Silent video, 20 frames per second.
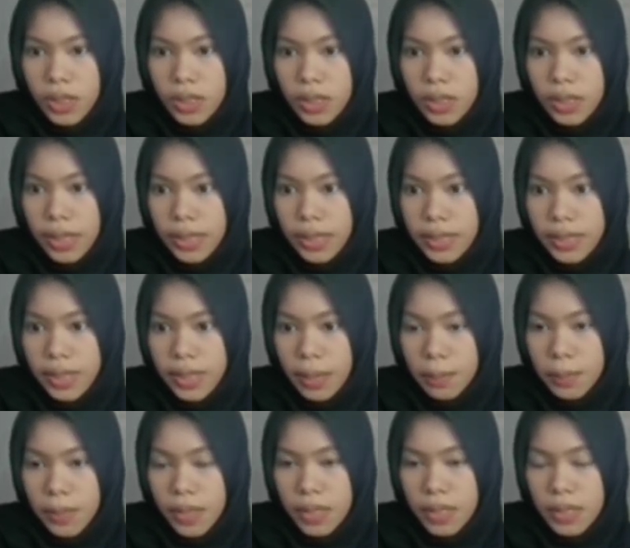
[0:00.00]
step is
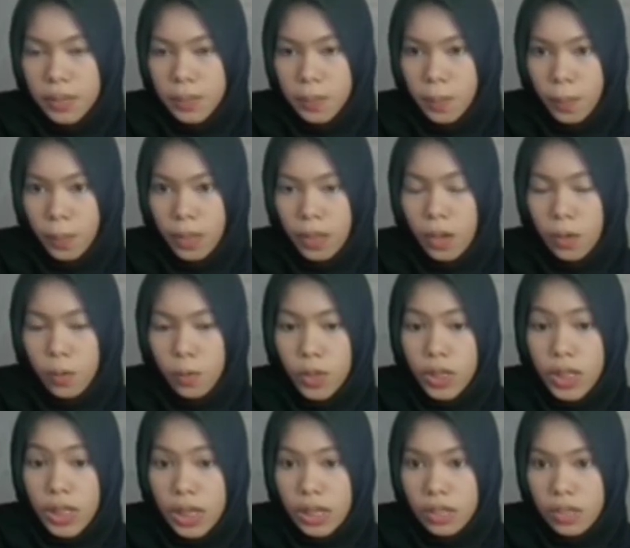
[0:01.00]
we transform it
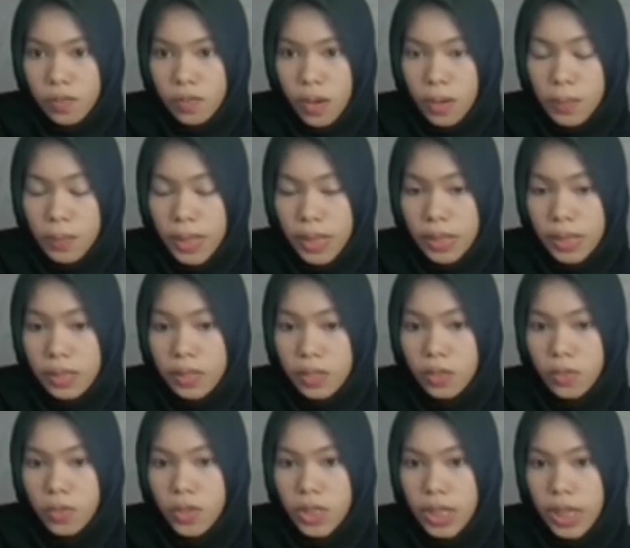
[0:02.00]
into Jx
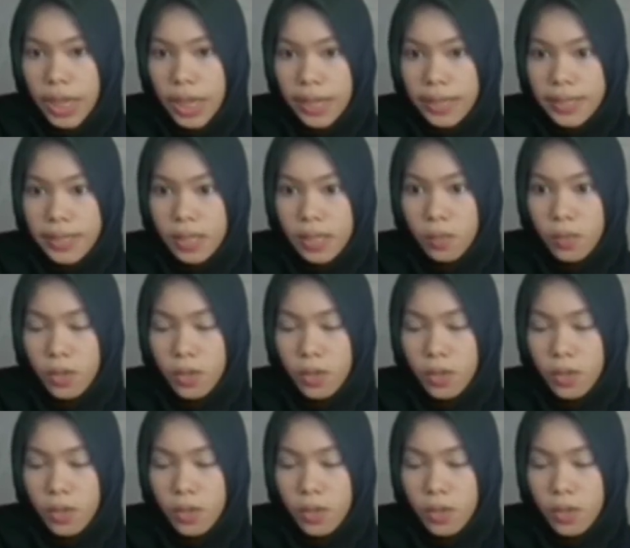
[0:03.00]
equal to B.